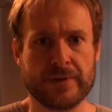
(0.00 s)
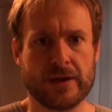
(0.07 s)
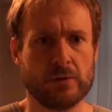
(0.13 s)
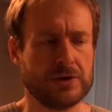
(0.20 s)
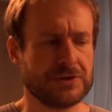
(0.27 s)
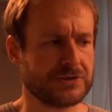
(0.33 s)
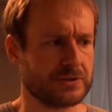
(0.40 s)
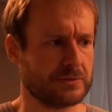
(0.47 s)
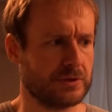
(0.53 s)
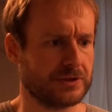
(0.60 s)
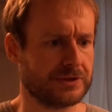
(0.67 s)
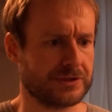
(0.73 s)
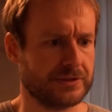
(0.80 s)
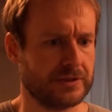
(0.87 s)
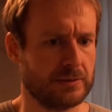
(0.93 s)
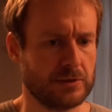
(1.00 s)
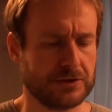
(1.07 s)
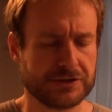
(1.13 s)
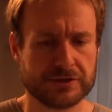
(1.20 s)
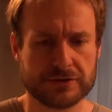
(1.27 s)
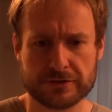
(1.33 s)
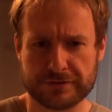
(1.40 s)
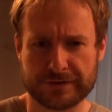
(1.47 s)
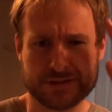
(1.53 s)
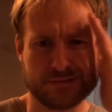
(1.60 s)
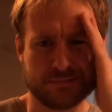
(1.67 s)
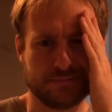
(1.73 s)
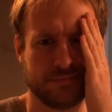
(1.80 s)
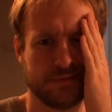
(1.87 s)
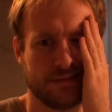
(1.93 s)
What else did I watch? I watched another
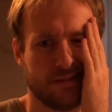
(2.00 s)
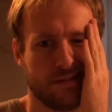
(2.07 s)
film.